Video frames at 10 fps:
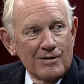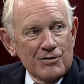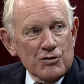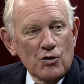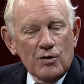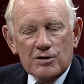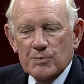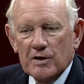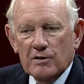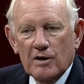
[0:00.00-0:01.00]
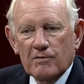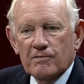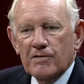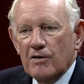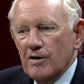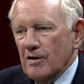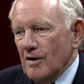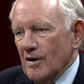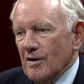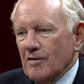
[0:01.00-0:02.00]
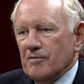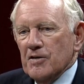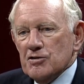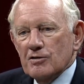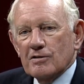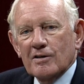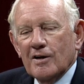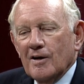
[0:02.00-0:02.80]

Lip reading: So it's been a very efficient